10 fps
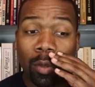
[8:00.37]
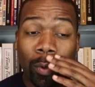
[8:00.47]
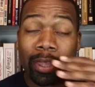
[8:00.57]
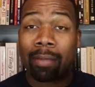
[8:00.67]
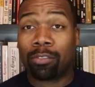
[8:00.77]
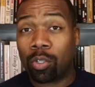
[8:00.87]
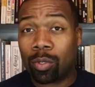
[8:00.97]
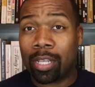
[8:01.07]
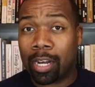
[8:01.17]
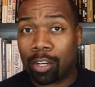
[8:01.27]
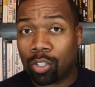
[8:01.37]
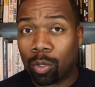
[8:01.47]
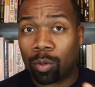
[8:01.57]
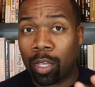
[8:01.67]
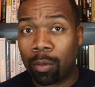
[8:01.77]
with them to dinner,
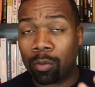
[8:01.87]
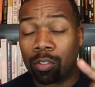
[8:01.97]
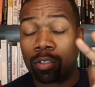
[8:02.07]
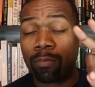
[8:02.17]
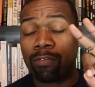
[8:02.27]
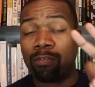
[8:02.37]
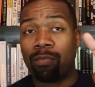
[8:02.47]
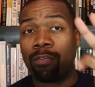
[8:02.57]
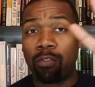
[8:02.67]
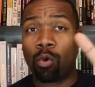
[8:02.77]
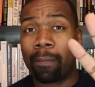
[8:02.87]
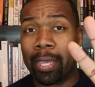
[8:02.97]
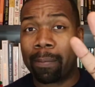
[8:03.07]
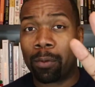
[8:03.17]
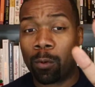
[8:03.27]
so it was 4
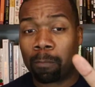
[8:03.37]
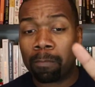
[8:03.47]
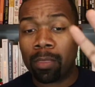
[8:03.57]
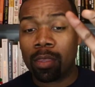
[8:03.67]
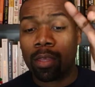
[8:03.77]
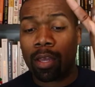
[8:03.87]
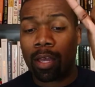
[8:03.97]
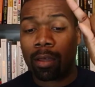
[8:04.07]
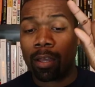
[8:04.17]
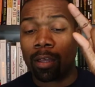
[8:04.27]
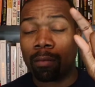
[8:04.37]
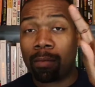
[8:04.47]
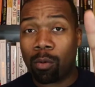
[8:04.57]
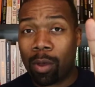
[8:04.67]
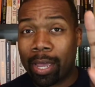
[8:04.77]
people,
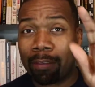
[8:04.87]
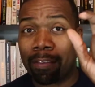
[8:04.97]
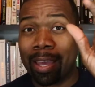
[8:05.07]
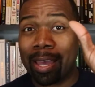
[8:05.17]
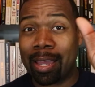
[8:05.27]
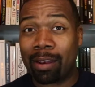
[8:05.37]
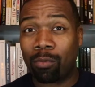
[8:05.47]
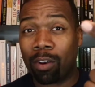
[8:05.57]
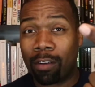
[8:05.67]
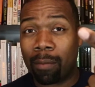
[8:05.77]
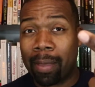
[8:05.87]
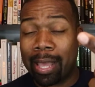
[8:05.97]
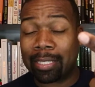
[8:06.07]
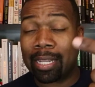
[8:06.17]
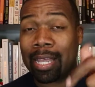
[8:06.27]
my wife and one of our
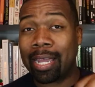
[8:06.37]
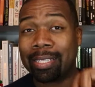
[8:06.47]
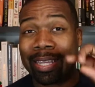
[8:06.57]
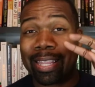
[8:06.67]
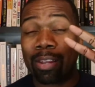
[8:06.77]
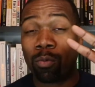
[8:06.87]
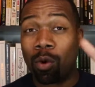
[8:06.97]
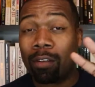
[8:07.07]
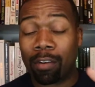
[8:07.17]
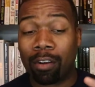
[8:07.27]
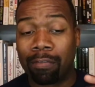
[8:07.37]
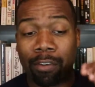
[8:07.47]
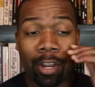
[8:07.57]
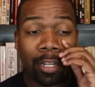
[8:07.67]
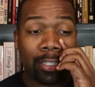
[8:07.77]
past clients, and then one of her
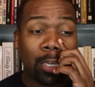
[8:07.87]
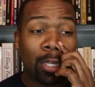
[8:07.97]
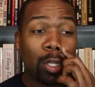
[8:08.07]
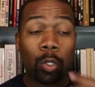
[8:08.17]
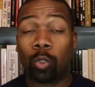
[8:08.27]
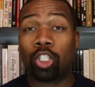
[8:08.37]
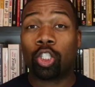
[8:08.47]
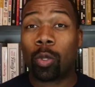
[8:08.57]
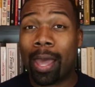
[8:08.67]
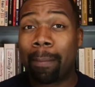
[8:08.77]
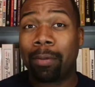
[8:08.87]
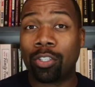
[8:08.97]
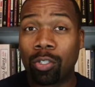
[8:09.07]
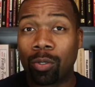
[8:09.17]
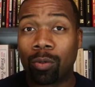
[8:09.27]
friends who just so
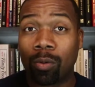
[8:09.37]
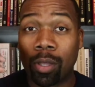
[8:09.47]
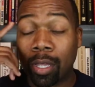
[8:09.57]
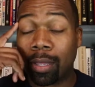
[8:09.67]
happened to